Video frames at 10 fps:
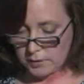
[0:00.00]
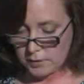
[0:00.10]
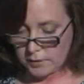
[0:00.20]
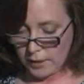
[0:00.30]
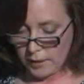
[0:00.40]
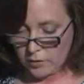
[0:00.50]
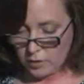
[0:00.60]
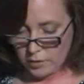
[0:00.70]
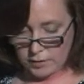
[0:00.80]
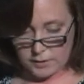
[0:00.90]
to scout
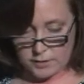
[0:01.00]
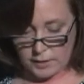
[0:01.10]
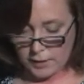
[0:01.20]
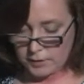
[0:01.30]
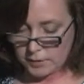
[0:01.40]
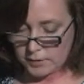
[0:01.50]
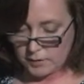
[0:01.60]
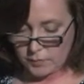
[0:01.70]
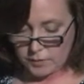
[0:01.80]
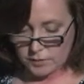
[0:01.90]
artists and
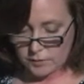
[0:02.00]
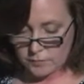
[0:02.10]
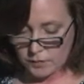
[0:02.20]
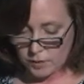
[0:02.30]
exhibits,